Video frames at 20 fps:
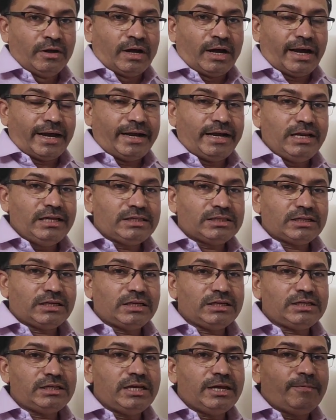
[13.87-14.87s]
I
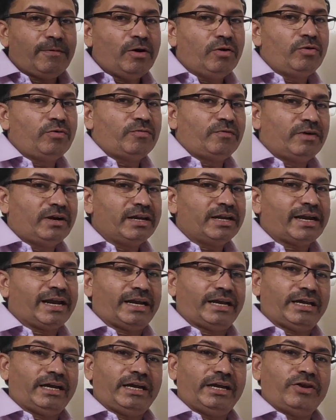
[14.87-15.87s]
discussed about one
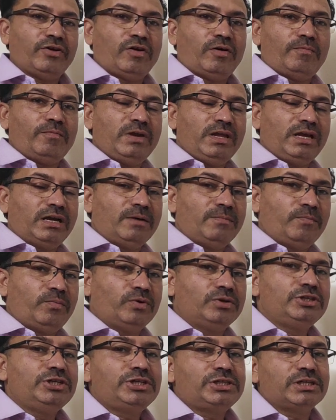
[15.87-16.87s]
category of
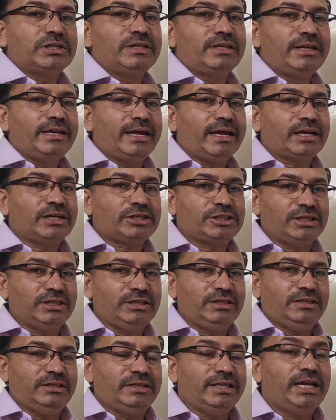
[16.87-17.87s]
decomposition
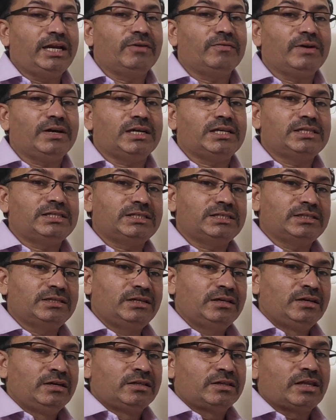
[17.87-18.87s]
reaction, that was
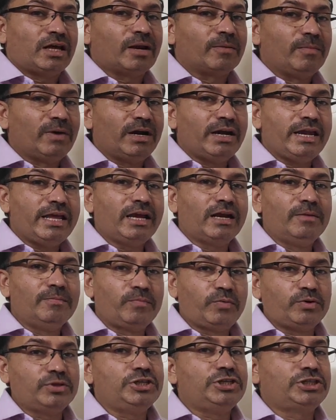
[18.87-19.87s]
thermal
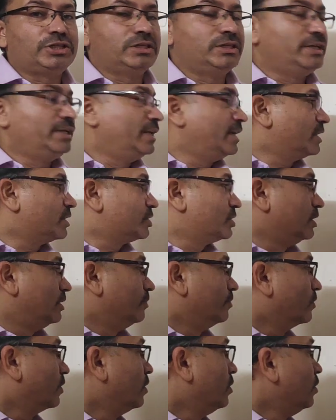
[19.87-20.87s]
decomposition reaction.